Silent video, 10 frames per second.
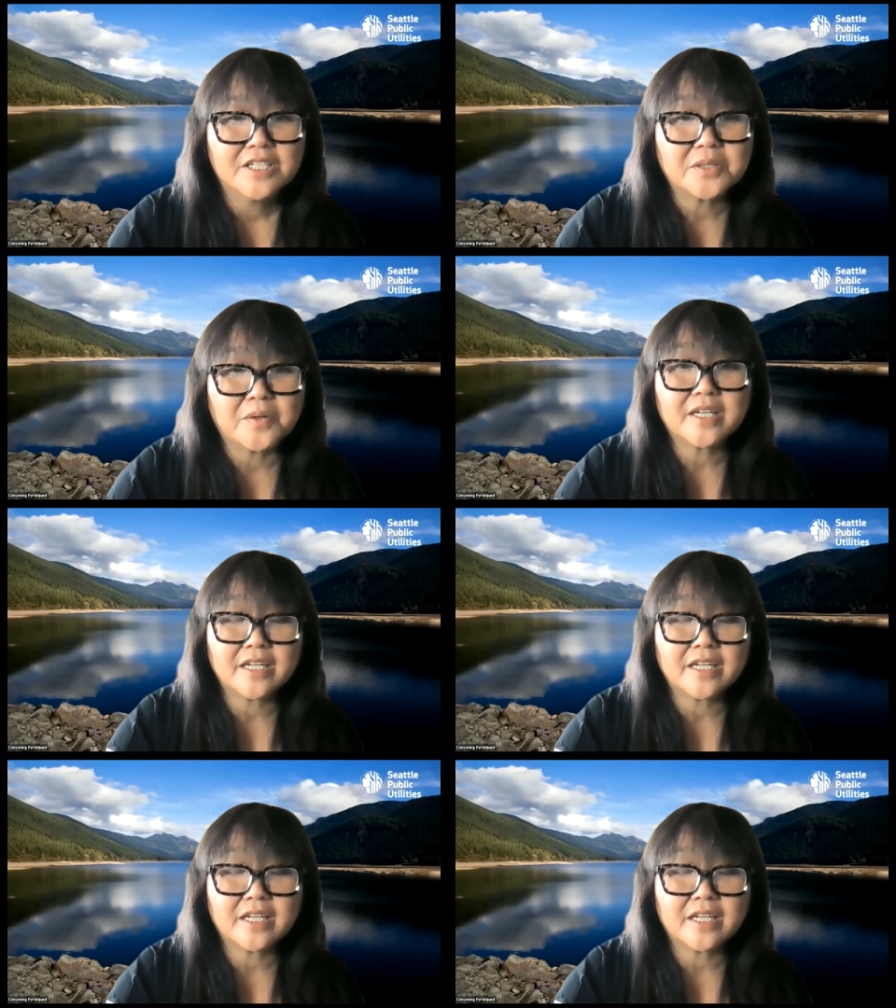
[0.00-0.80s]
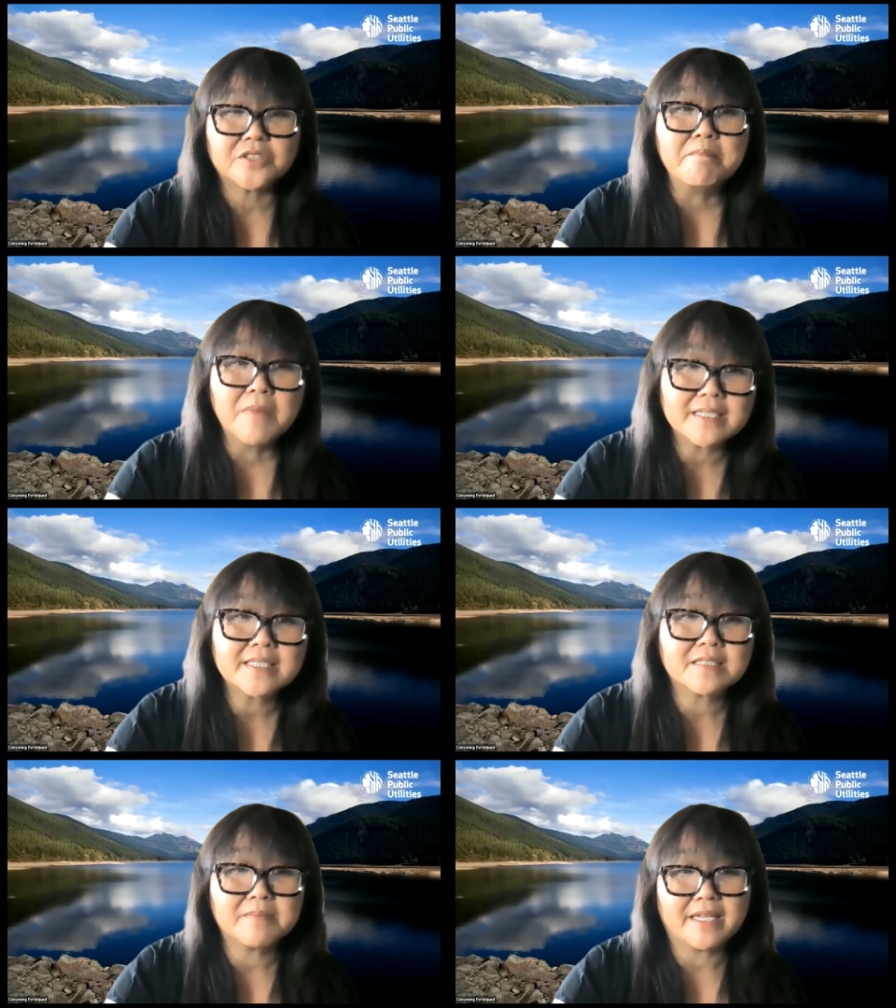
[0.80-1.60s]
So our country
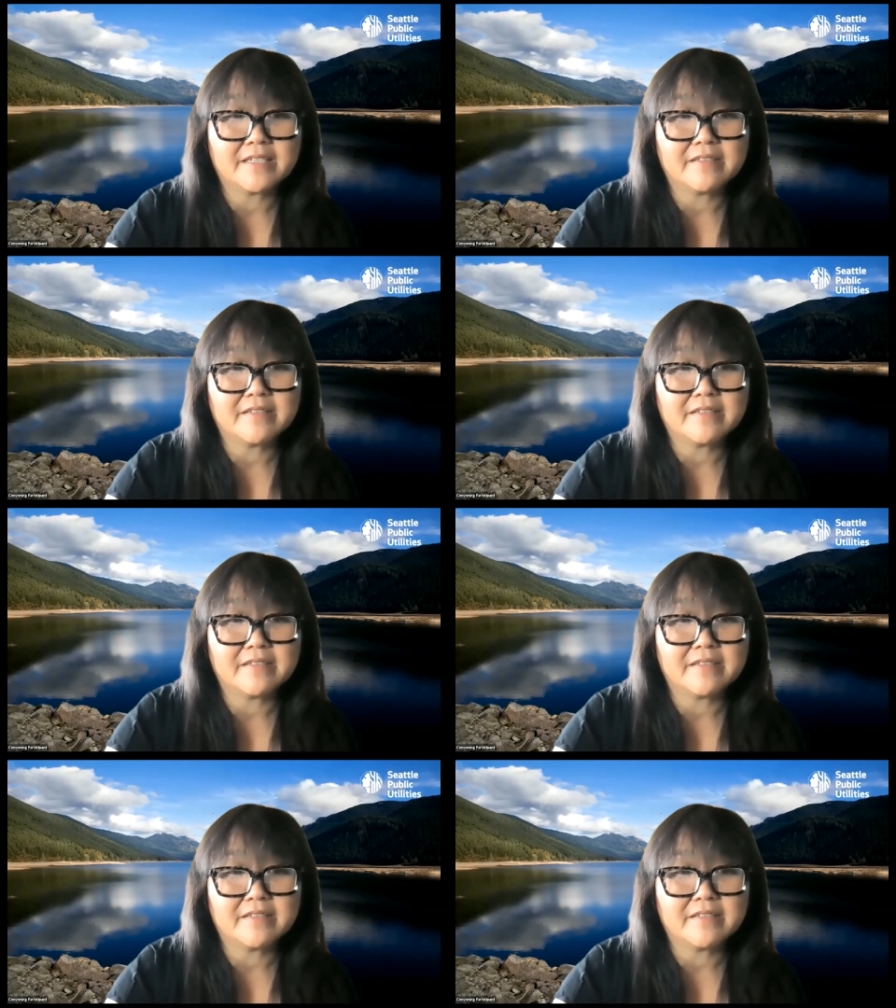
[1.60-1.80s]
must make